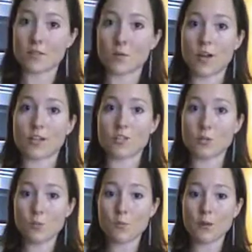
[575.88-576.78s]
squash
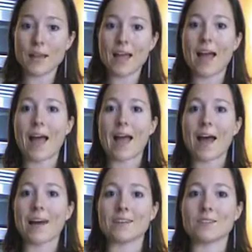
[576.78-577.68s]
soup.
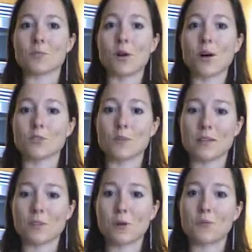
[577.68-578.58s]
And we'll also be
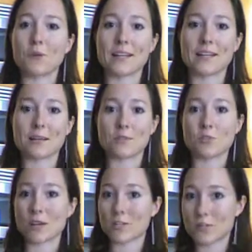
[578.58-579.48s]
incorporating some
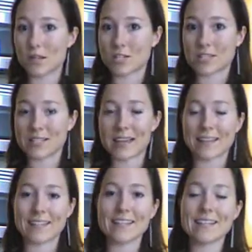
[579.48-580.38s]
stress reduction
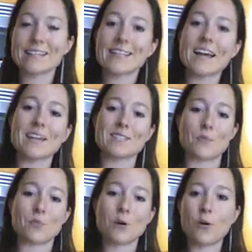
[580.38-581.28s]
techniques, some
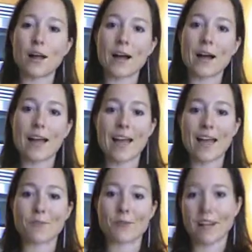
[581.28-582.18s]
yoga,
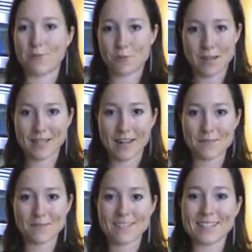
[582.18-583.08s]
and we're going to have a great time.
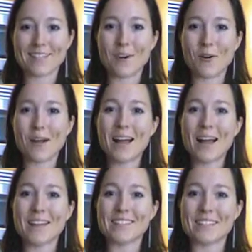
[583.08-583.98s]
So,
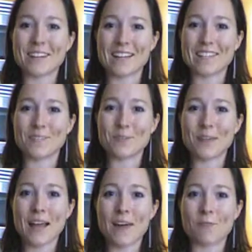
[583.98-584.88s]
see you guys
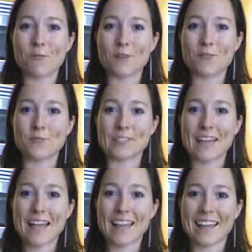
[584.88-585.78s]
soon. Have a wonderful
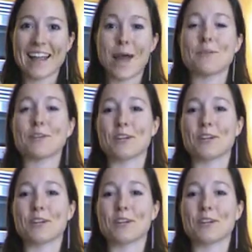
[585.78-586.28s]
day and happy